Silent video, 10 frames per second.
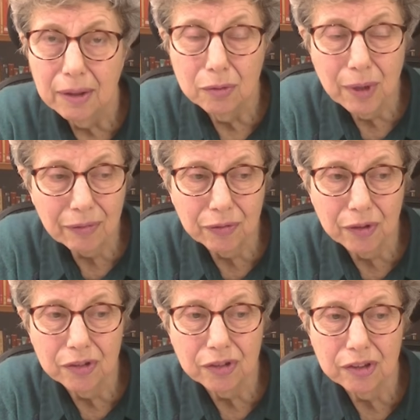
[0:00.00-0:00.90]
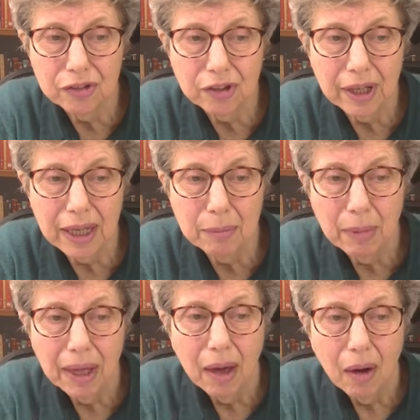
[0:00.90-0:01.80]
references to
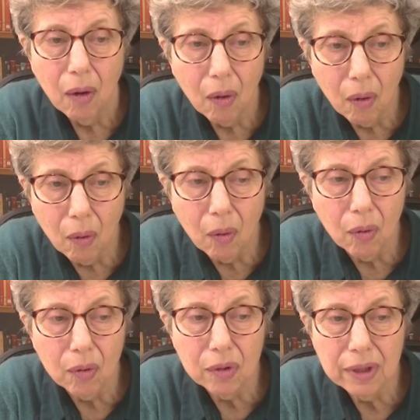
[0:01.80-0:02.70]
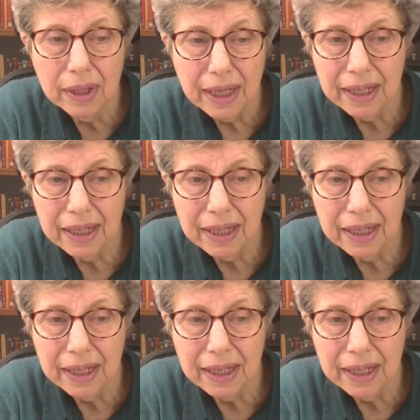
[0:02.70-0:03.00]
him, all